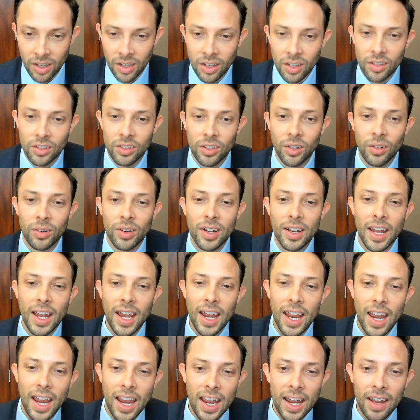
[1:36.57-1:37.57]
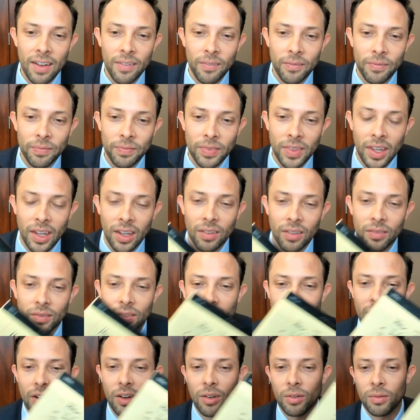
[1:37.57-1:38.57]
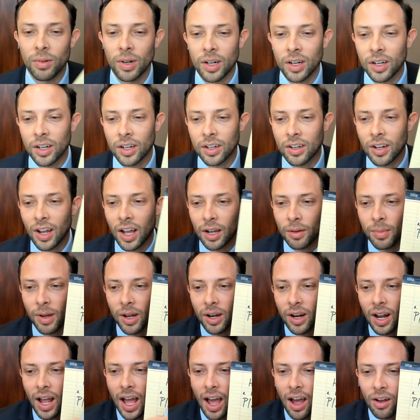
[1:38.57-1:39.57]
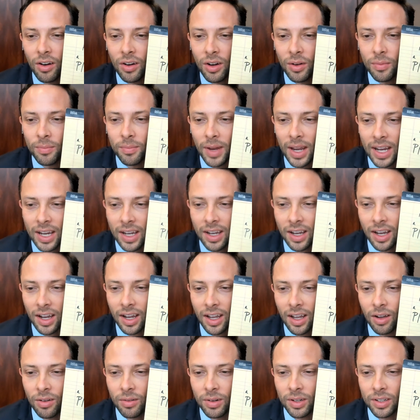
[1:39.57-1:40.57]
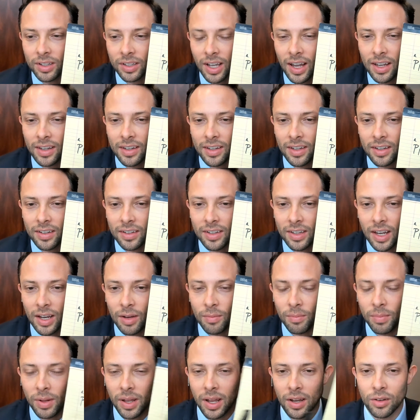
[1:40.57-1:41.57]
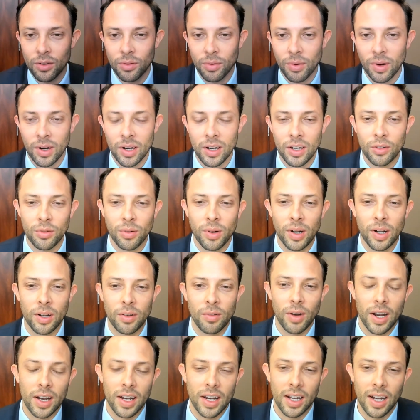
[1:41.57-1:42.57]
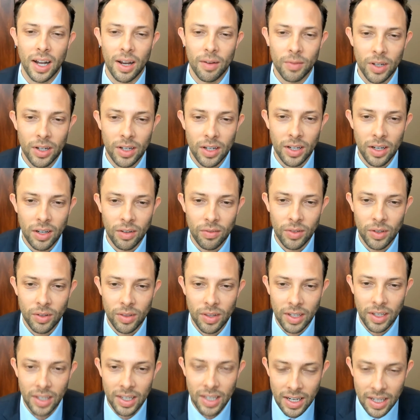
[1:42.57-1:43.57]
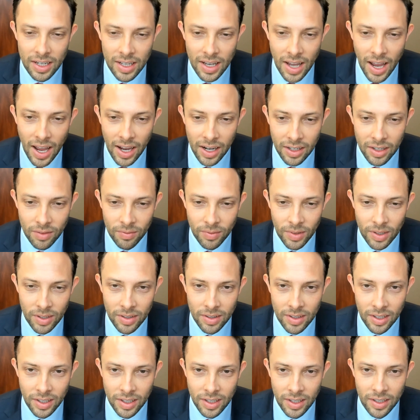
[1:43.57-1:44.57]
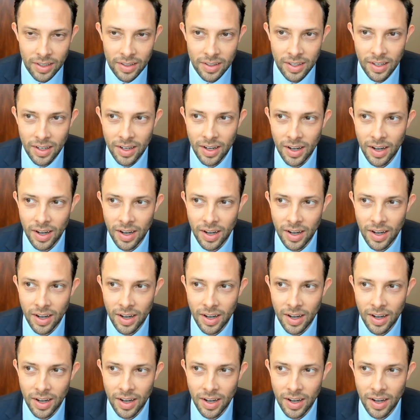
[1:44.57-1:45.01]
So today video, we're going to talk about how to make a Wisconsin Estate Plan 2021. And I'm going to give you the key documents to consider.